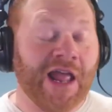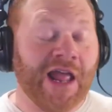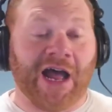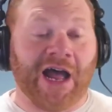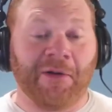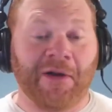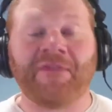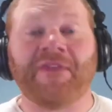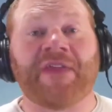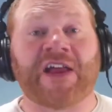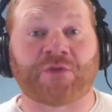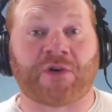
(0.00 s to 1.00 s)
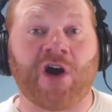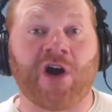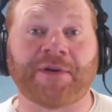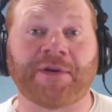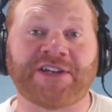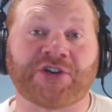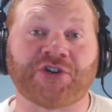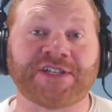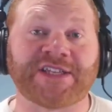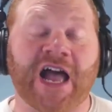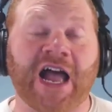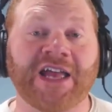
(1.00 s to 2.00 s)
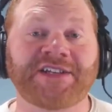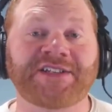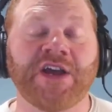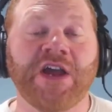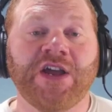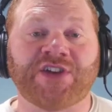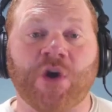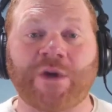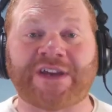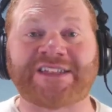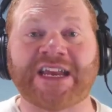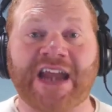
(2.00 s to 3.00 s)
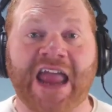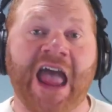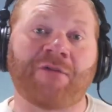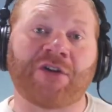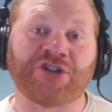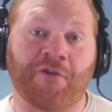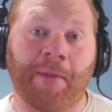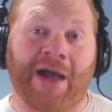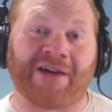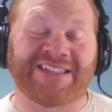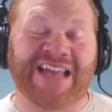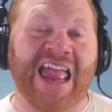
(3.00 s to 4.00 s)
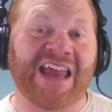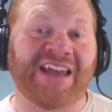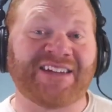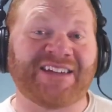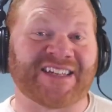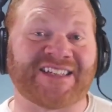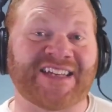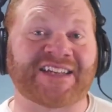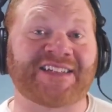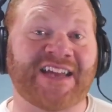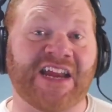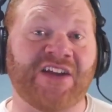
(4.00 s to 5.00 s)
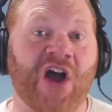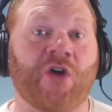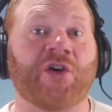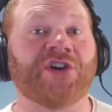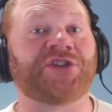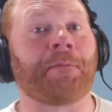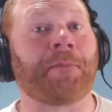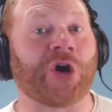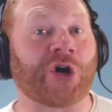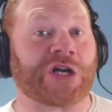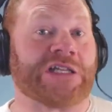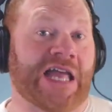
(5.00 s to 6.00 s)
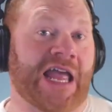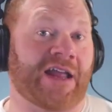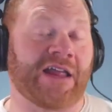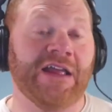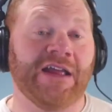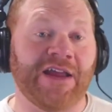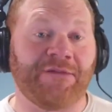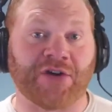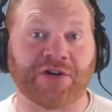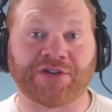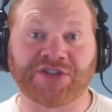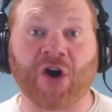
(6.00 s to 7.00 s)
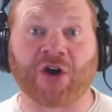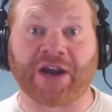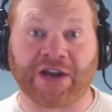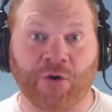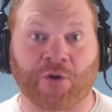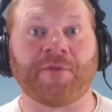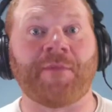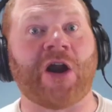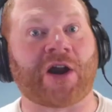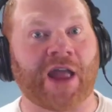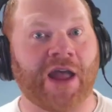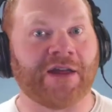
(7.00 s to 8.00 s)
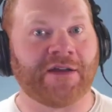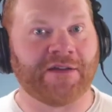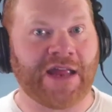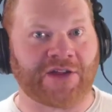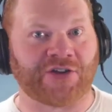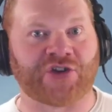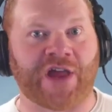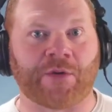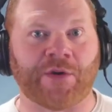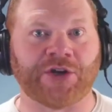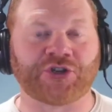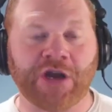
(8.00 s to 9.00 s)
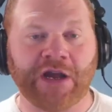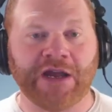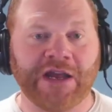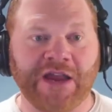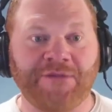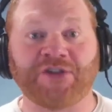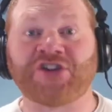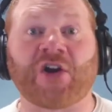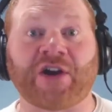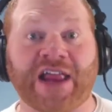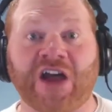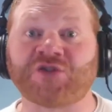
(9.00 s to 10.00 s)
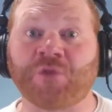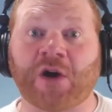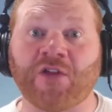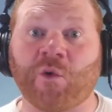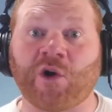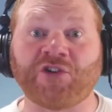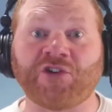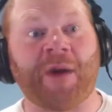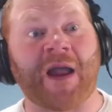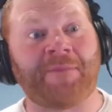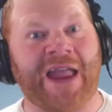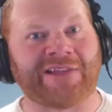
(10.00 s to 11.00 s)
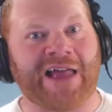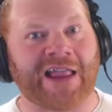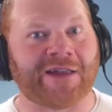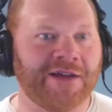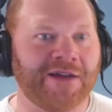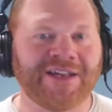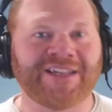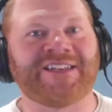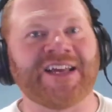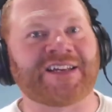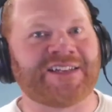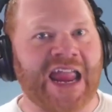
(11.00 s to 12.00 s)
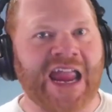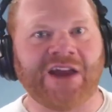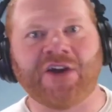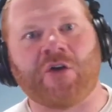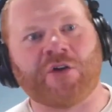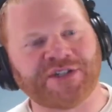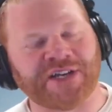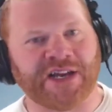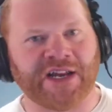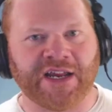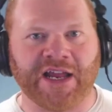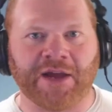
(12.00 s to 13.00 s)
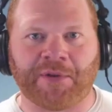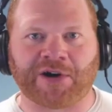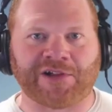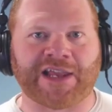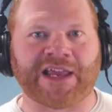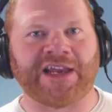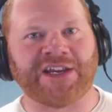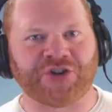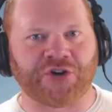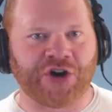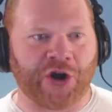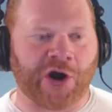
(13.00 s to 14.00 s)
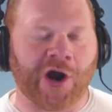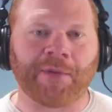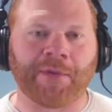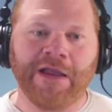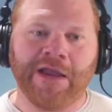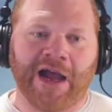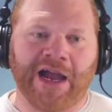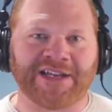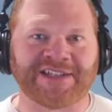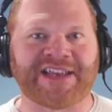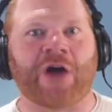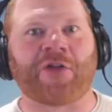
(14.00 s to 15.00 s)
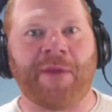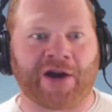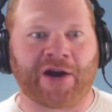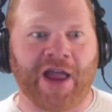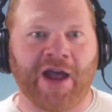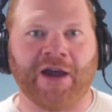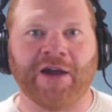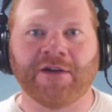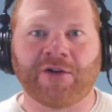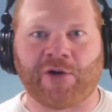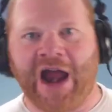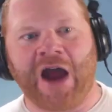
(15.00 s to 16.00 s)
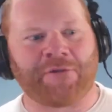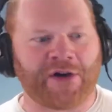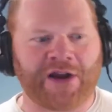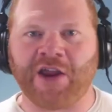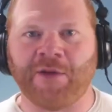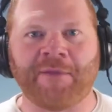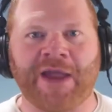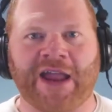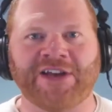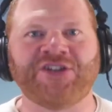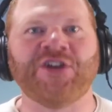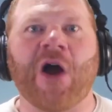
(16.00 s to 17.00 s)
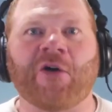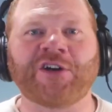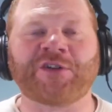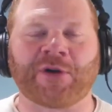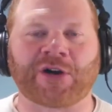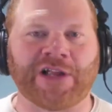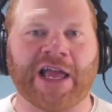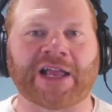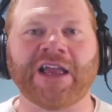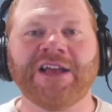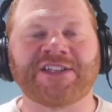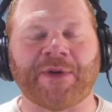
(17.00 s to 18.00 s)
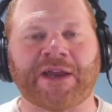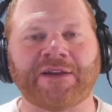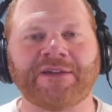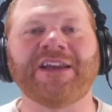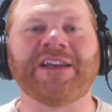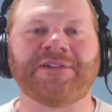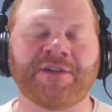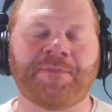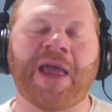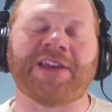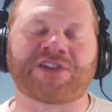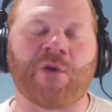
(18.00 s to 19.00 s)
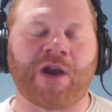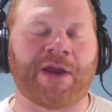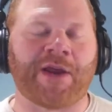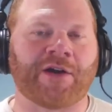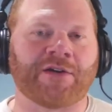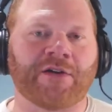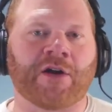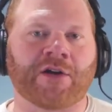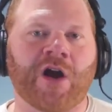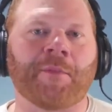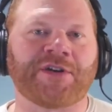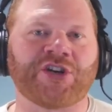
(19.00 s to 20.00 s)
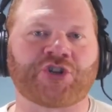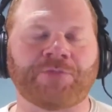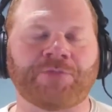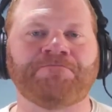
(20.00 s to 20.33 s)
That's where the competition is the highest. So we see an average of about $10 to $16 per click if you're targeting North America English language. If you're targeting elsewhere in the world, you might pay like $6 to $8 per click in Eastern Europe. In South America or Africa, you might pay $2 per click. So it depends quite a bit on competition.